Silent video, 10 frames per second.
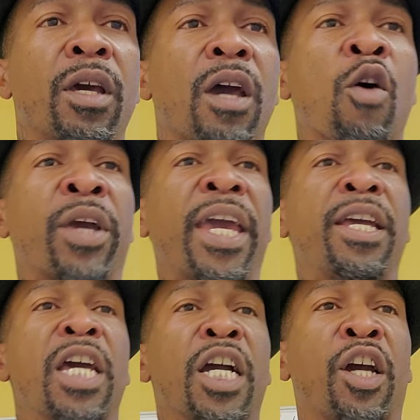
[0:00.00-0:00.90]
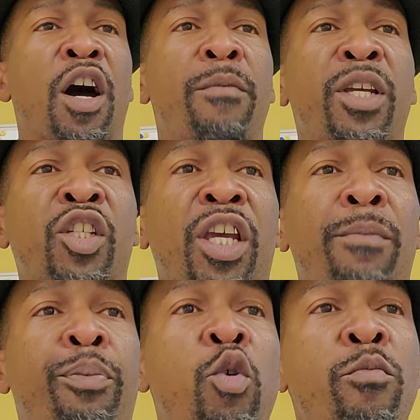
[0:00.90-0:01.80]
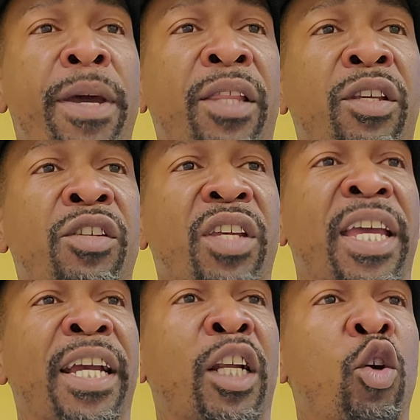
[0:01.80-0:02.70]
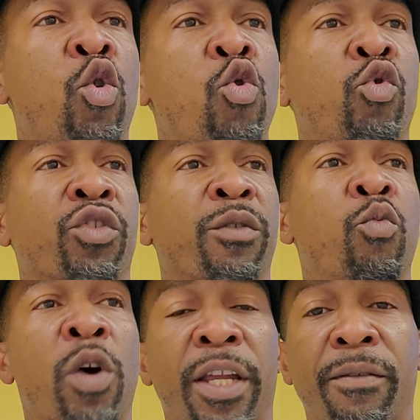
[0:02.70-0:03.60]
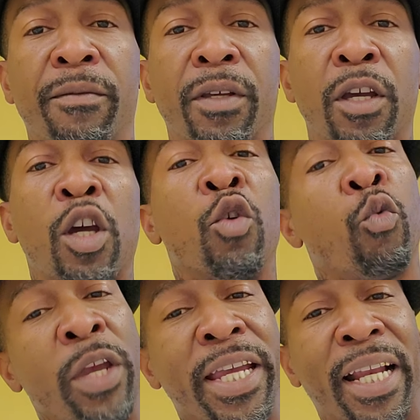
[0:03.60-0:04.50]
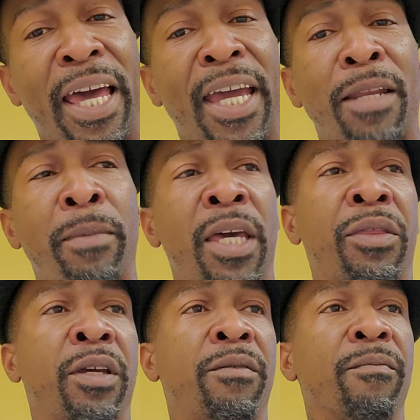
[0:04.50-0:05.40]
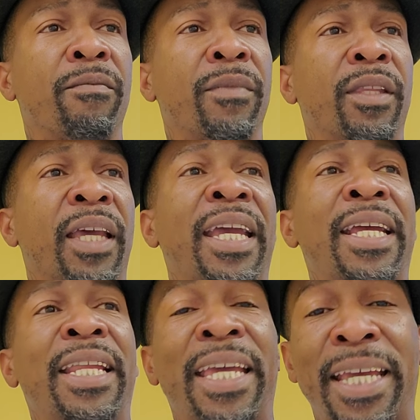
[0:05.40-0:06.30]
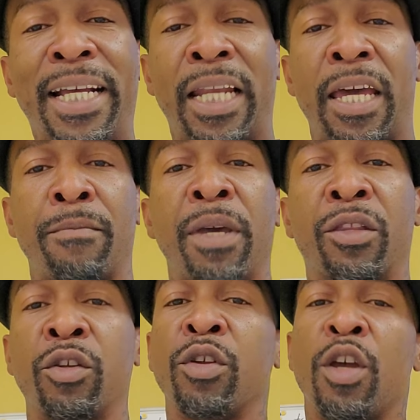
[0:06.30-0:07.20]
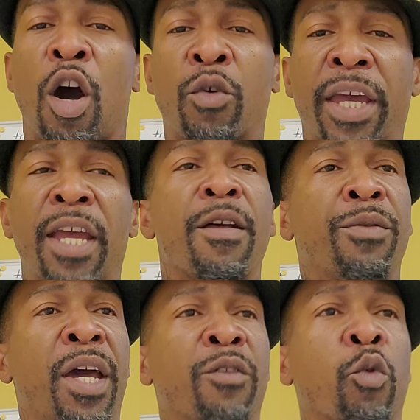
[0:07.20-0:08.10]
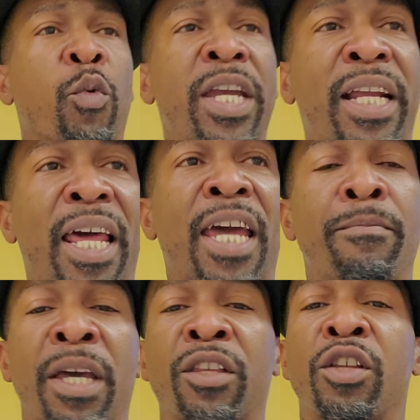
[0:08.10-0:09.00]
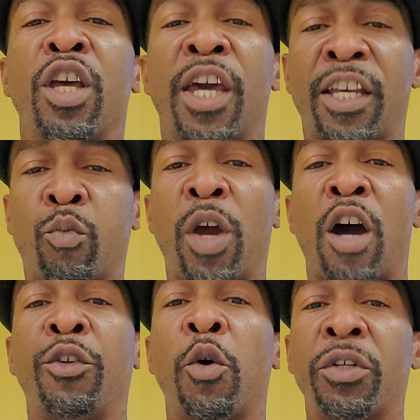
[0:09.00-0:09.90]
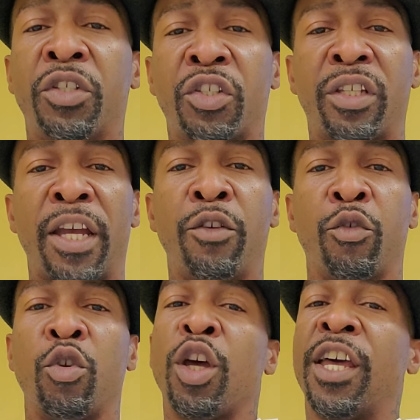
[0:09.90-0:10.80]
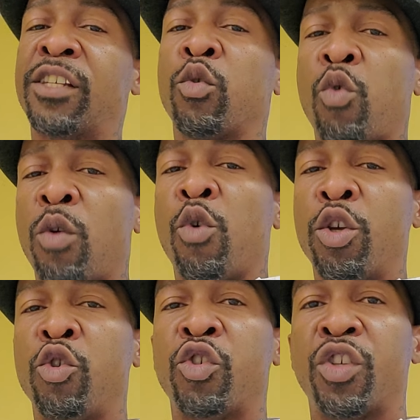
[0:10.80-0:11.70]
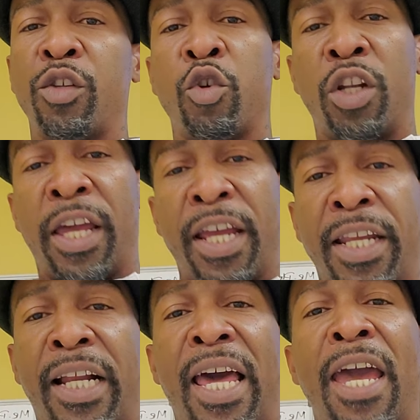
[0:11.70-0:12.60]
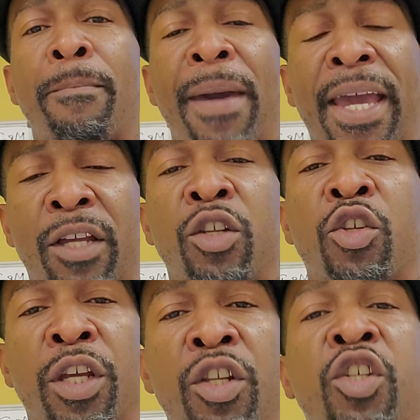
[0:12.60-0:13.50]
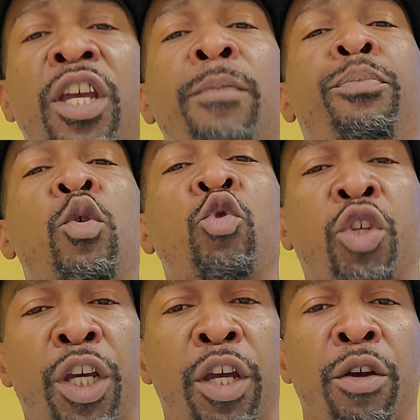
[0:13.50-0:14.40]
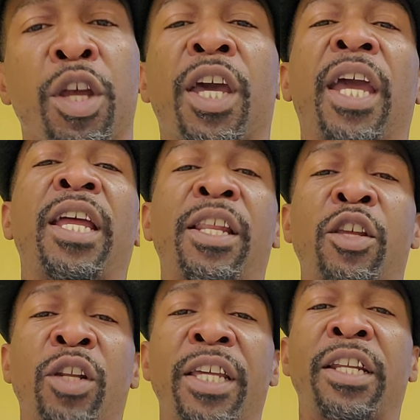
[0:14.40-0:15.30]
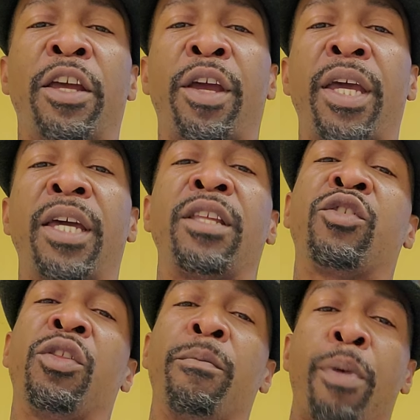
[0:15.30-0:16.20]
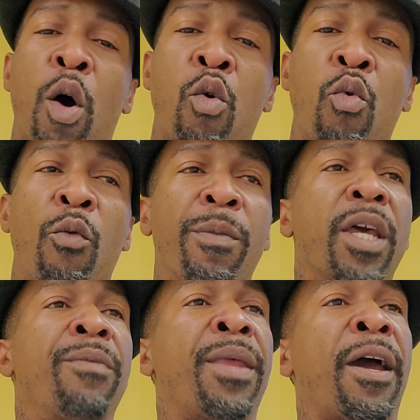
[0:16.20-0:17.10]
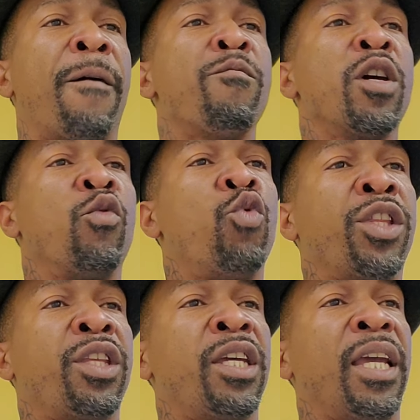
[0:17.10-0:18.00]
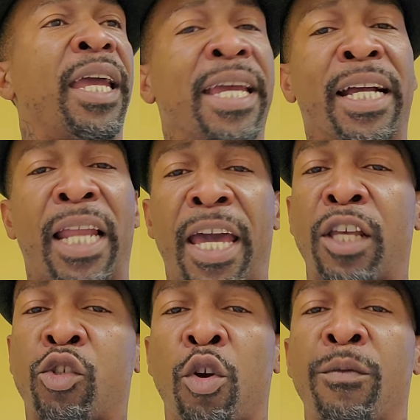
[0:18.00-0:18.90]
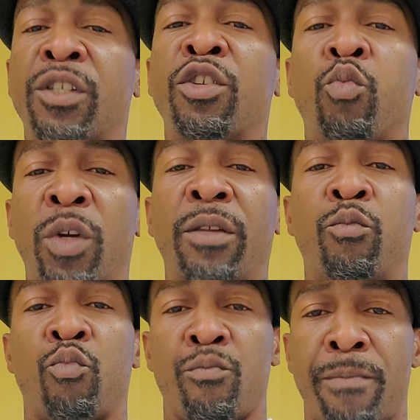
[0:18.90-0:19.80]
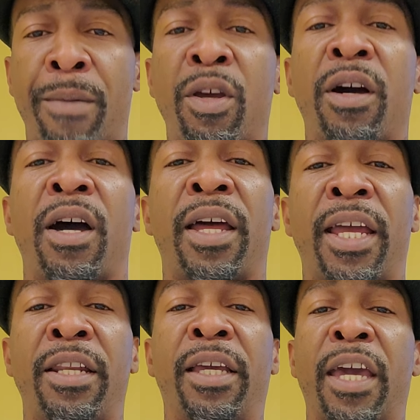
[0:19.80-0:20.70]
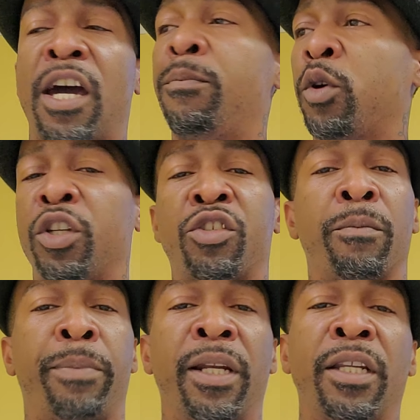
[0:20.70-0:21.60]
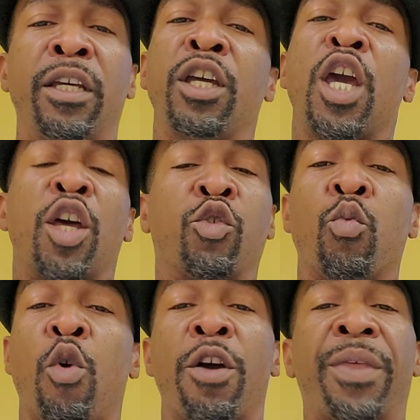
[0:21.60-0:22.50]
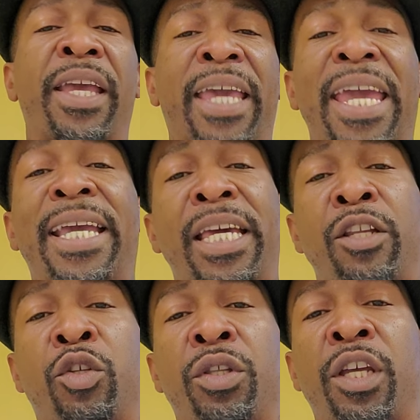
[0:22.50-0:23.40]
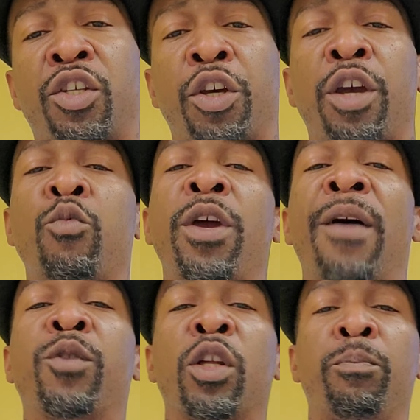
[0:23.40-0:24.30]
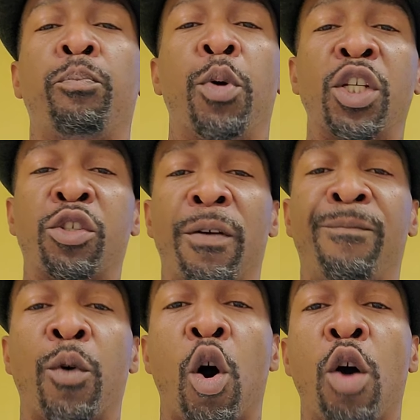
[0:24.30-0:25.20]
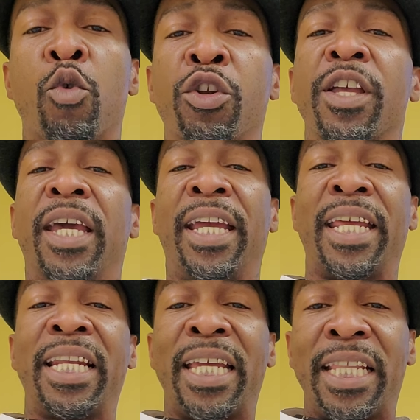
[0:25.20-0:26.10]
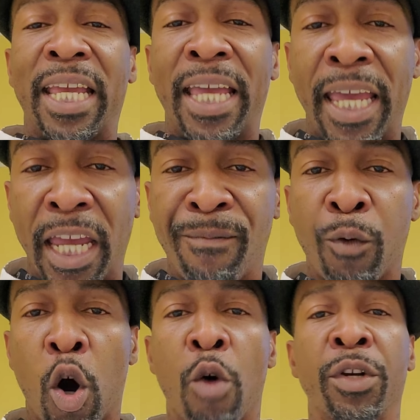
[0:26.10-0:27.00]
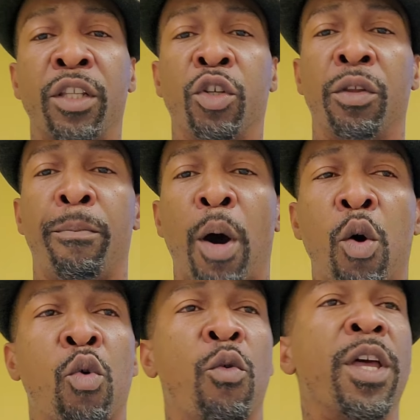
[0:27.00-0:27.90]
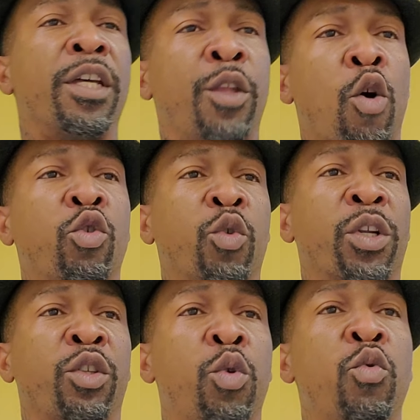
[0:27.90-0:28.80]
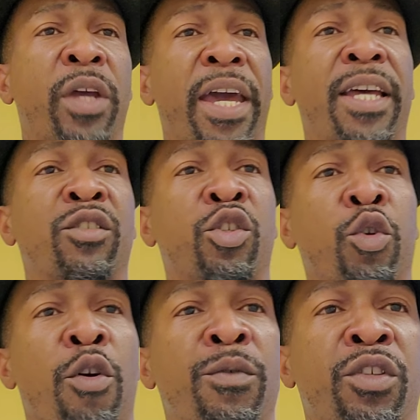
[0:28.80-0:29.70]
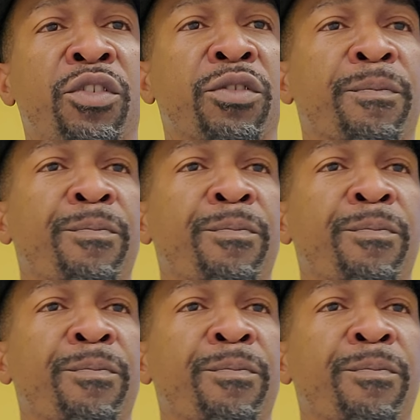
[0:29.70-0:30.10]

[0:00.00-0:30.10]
Okay, common shampoo methods includes what? Recline method and incline method. Okay, now the recline method, as we all know, is the standard. That's the one where you're laying the client back in the shampoo chair and they're leaning their head into the bowl. Now, with the incline service, is when maybe a handicap or disability to where they can't get into their chair and we have to push them forward and they lean their head forward into the bowl. Those are the two kinds of services.